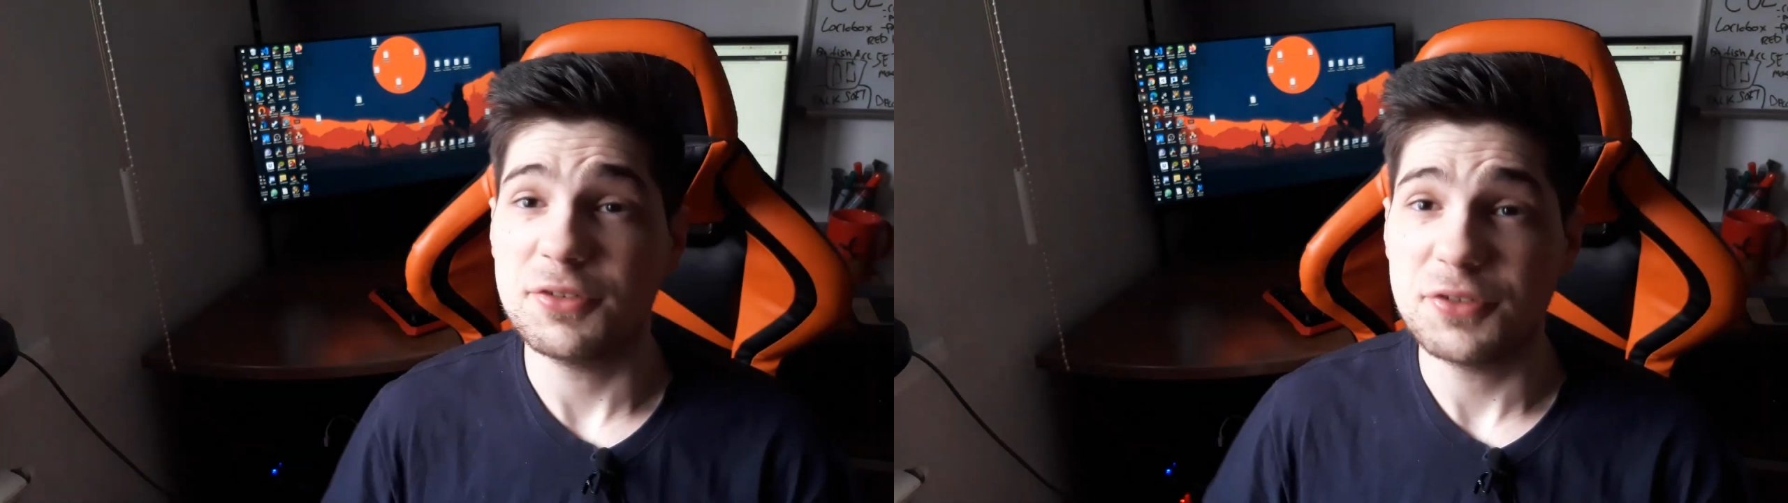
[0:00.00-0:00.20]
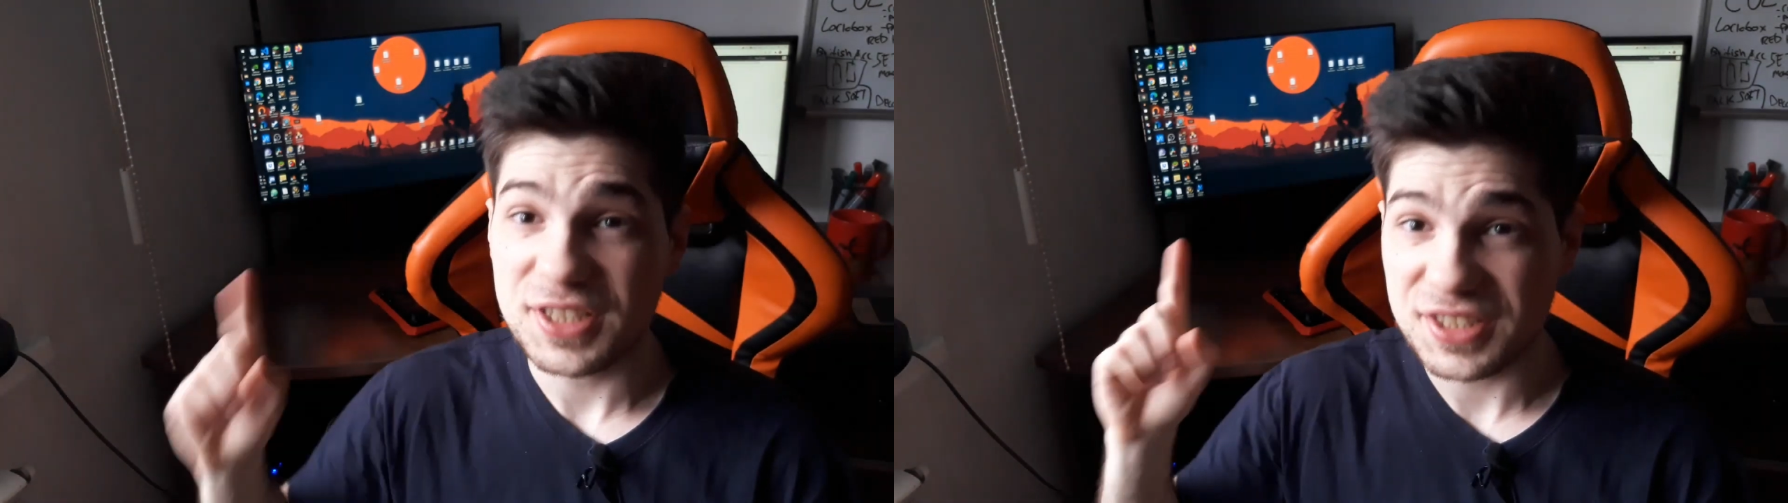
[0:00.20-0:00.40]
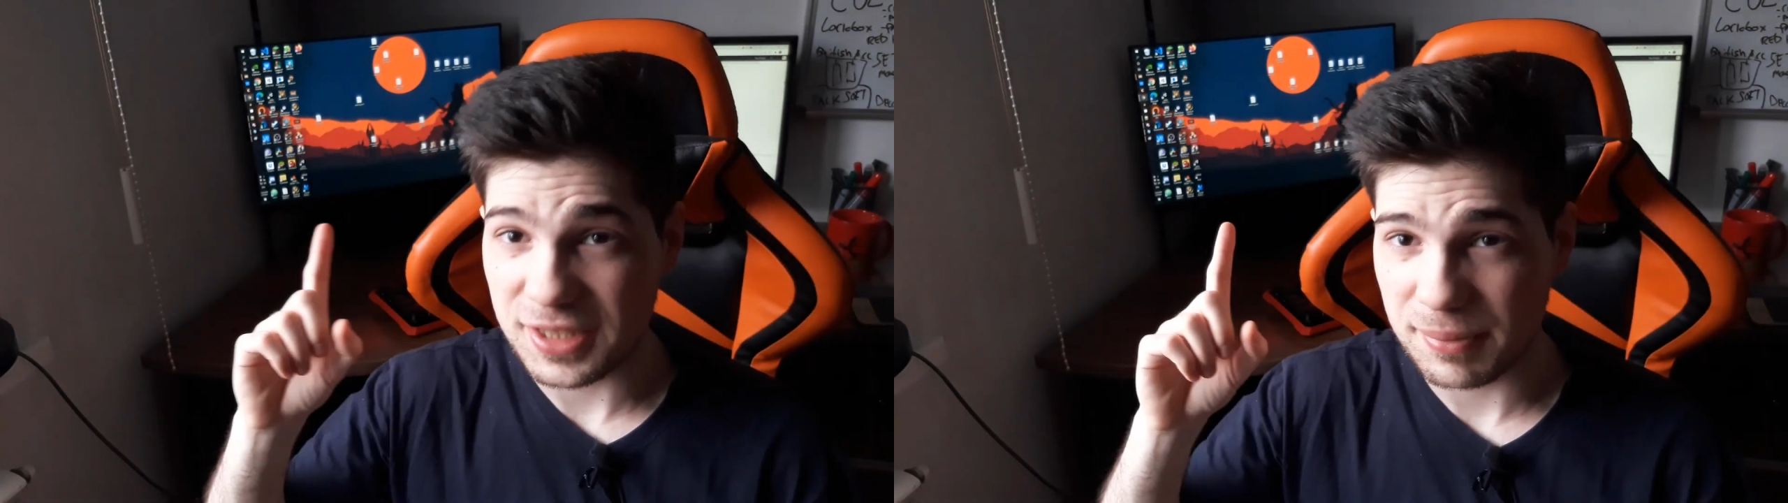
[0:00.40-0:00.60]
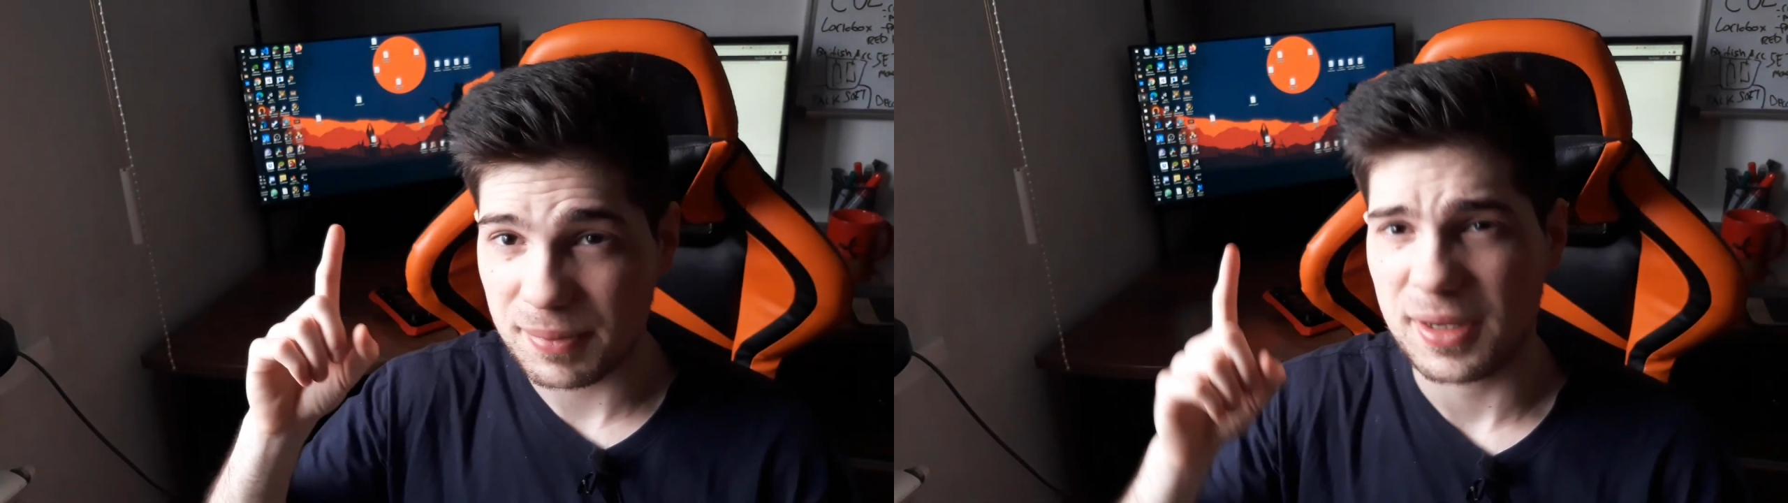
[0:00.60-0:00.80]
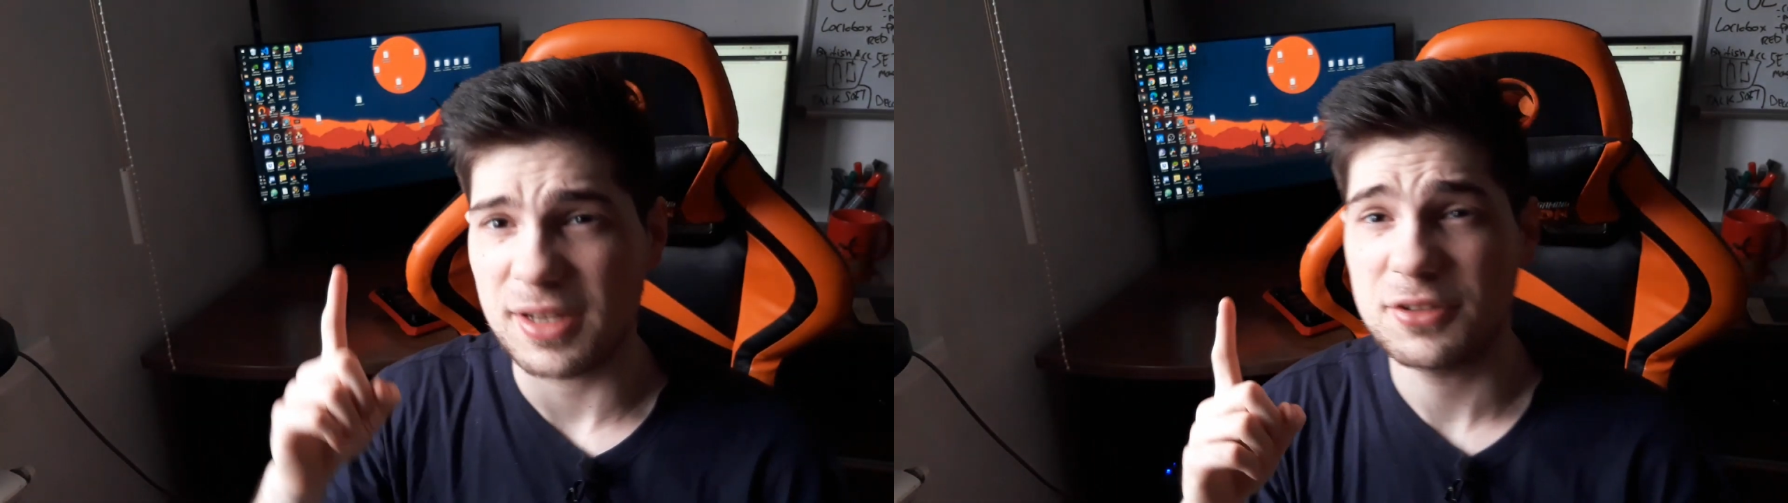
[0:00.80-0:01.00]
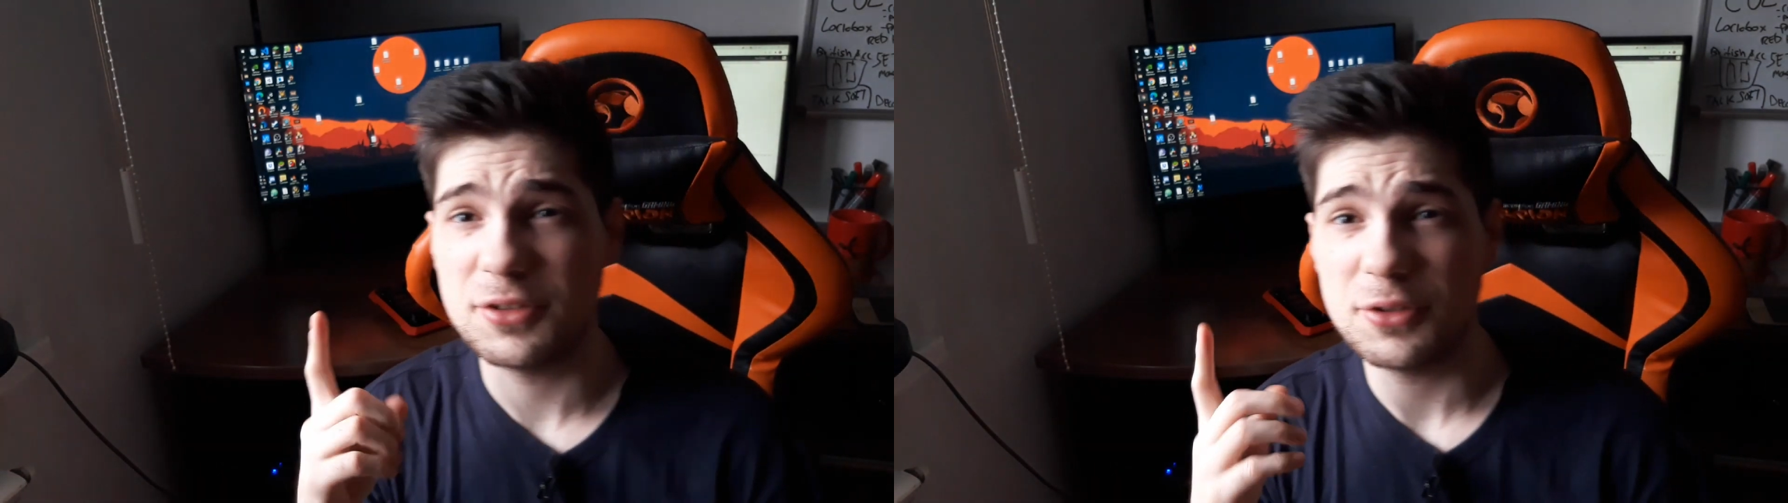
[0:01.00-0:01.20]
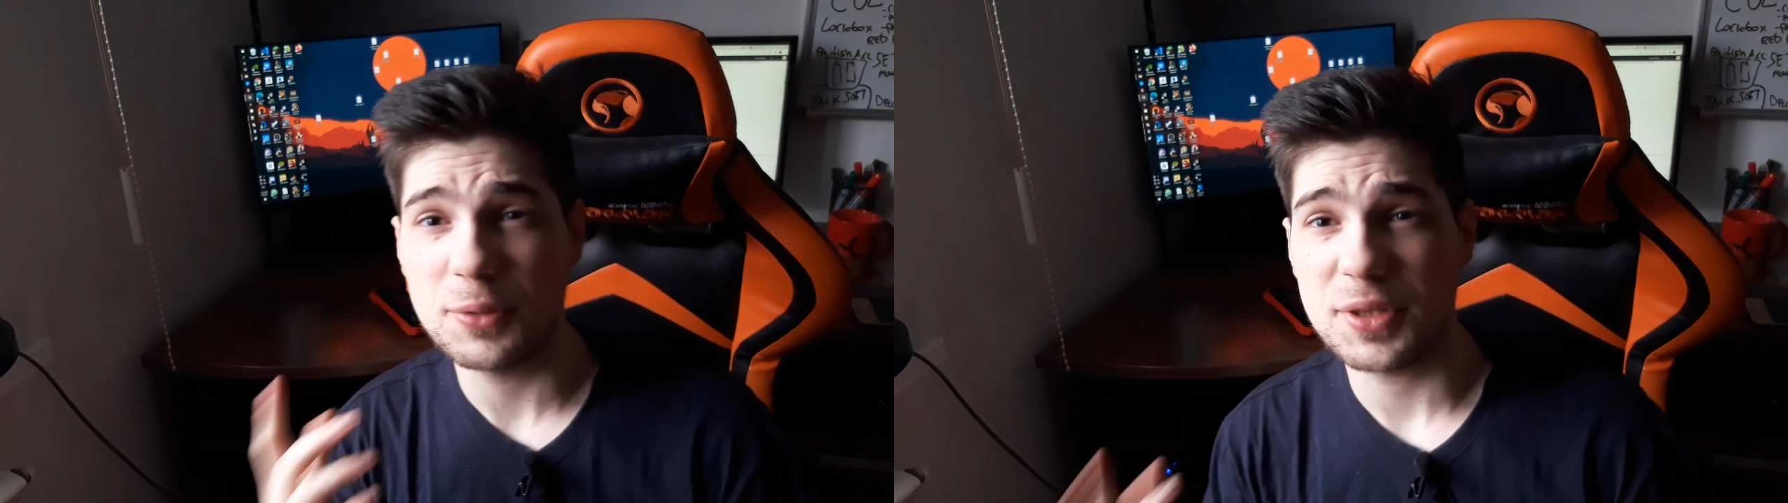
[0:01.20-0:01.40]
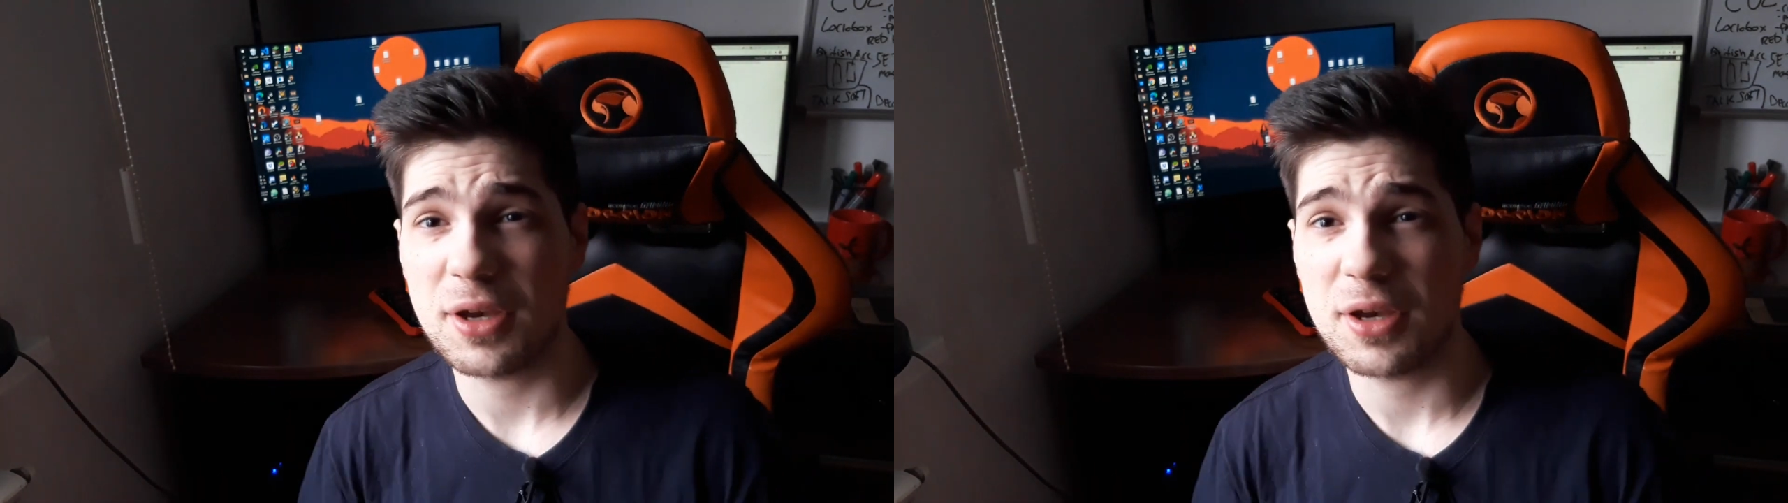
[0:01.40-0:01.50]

The first tip has to do with